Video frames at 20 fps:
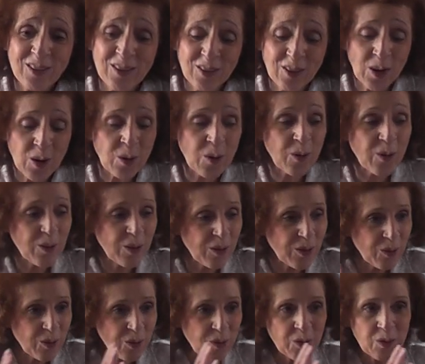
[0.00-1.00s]
so
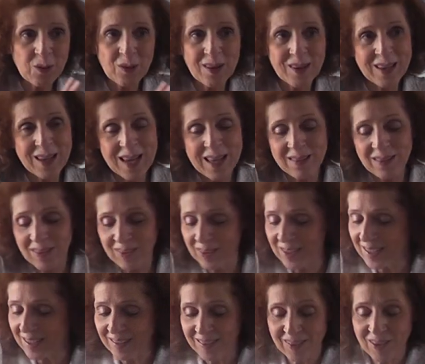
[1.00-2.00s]
it's
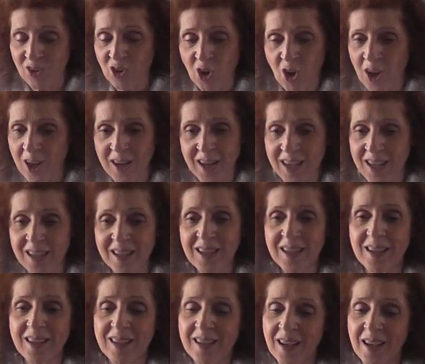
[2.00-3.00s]
it's not a
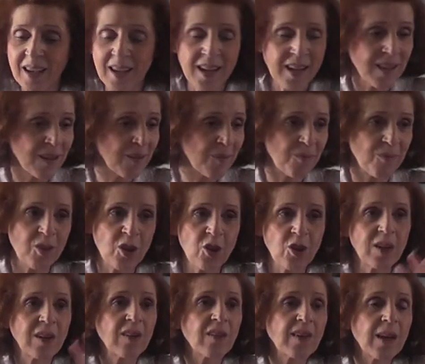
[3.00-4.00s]
uh, you
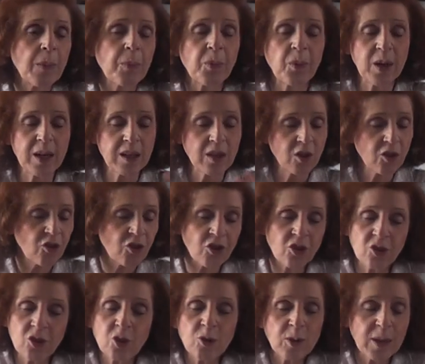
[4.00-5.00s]
can separate the two.
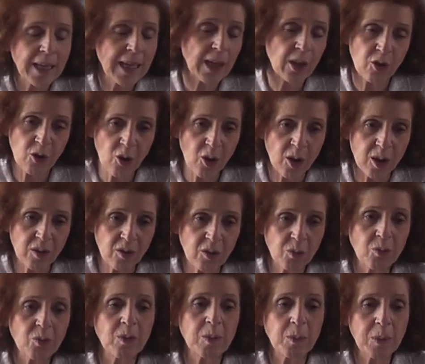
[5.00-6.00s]
You cannot.
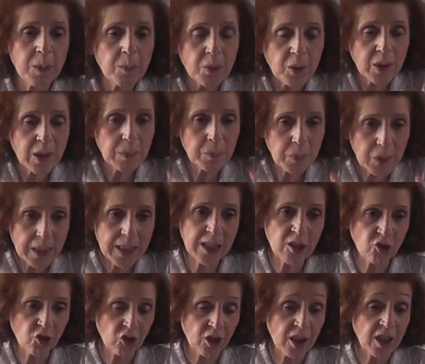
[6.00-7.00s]
Remember
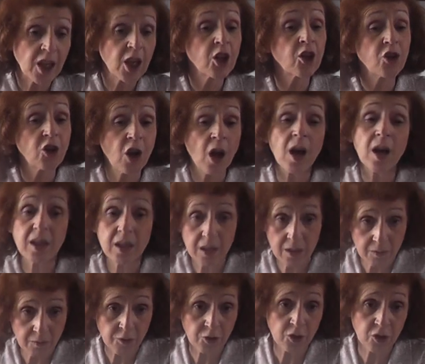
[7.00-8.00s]
completion, not
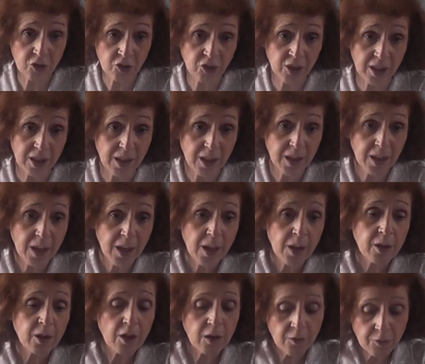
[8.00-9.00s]
conversion.
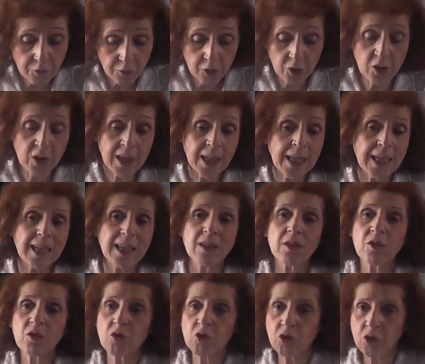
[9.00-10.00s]
Converting
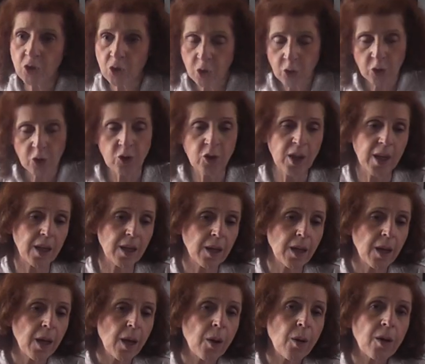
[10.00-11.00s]
is turning.
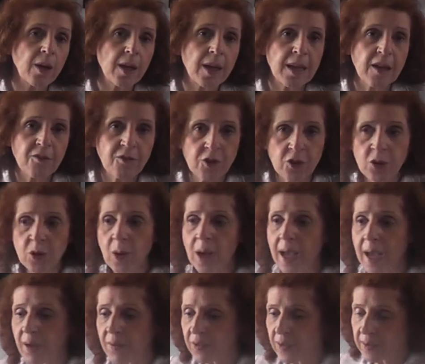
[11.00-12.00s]
If you
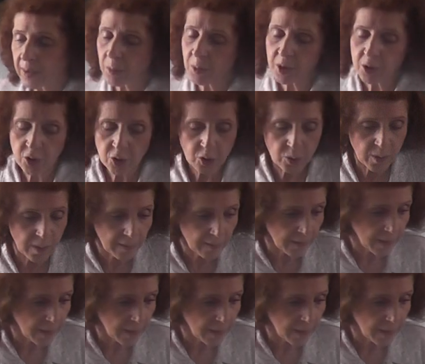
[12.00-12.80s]
have someone who is